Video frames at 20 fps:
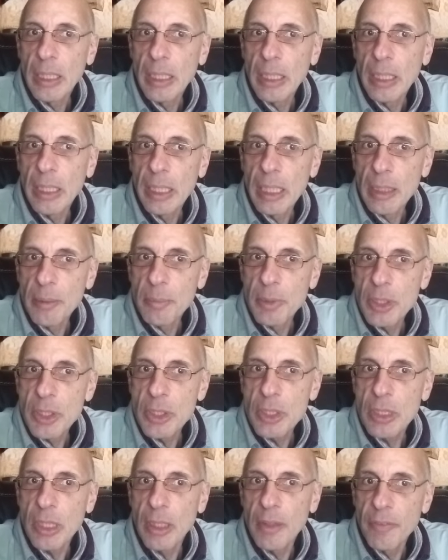an
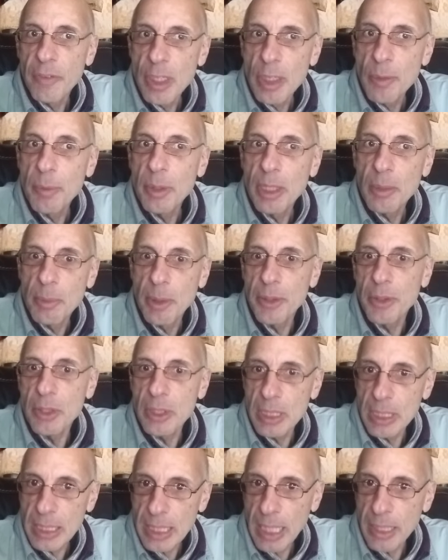image of him and the mother
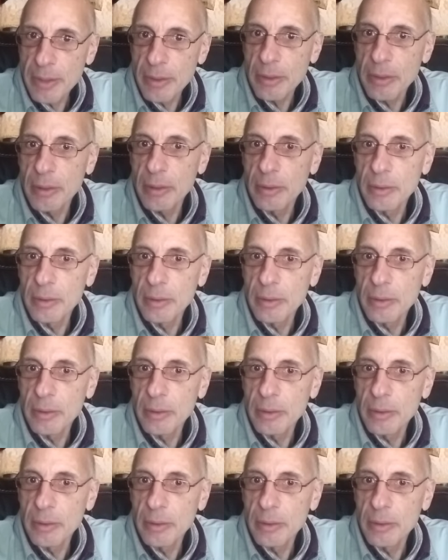together.